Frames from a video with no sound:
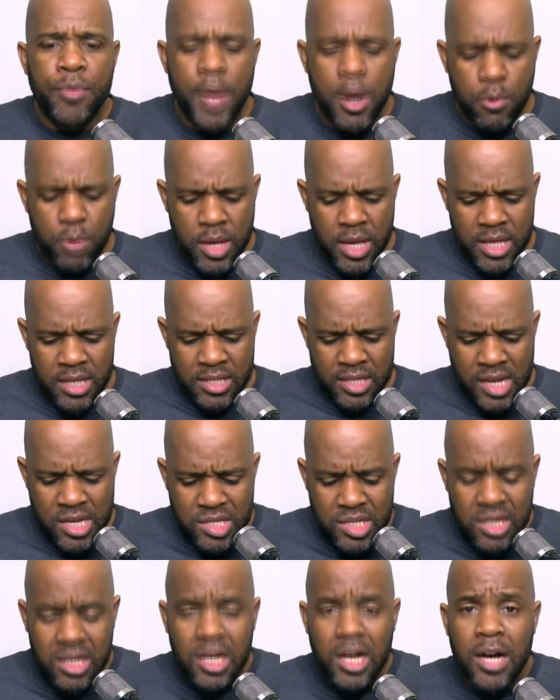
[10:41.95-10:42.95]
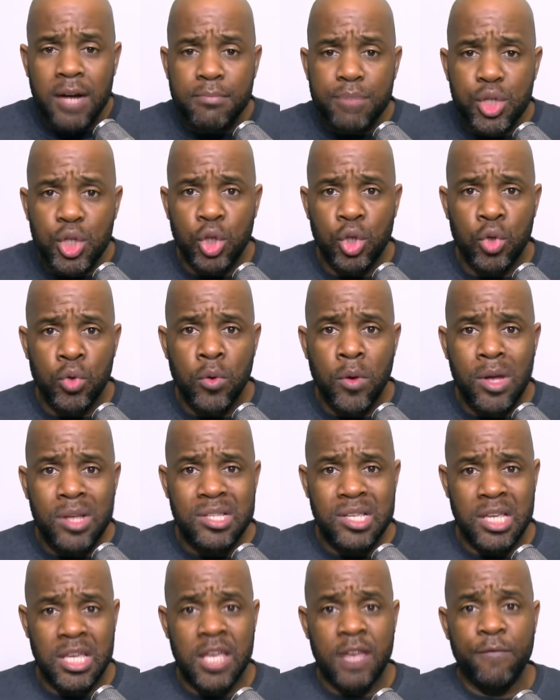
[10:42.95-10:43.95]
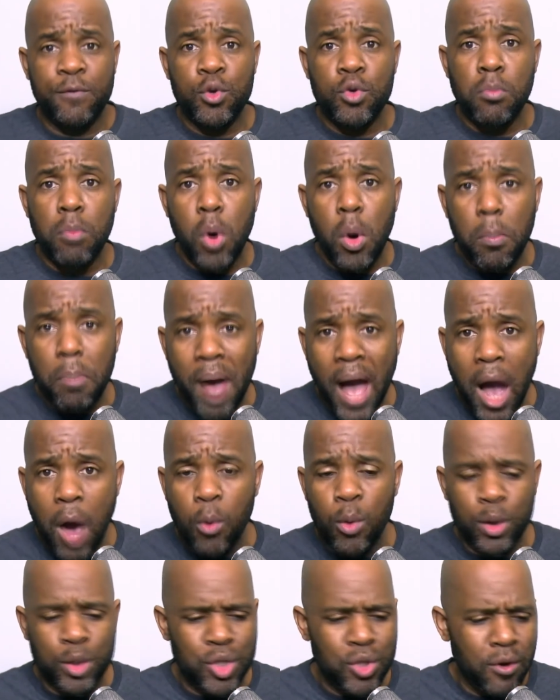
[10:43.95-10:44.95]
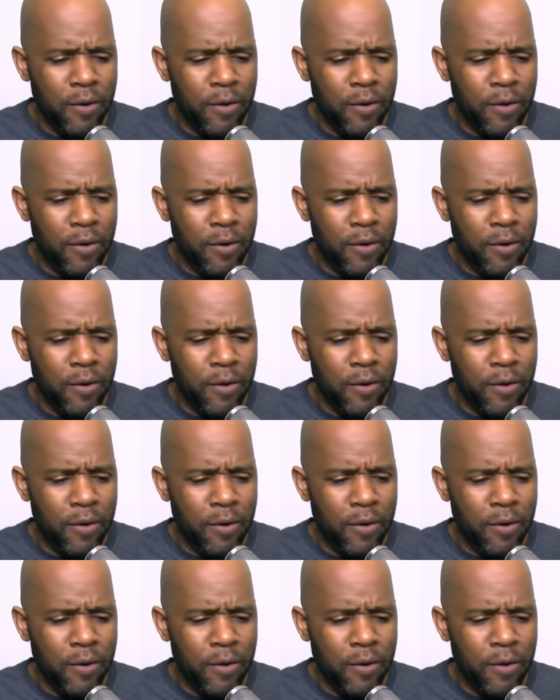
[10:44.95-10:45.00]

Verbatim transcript: It doesn't come to you to give you more power.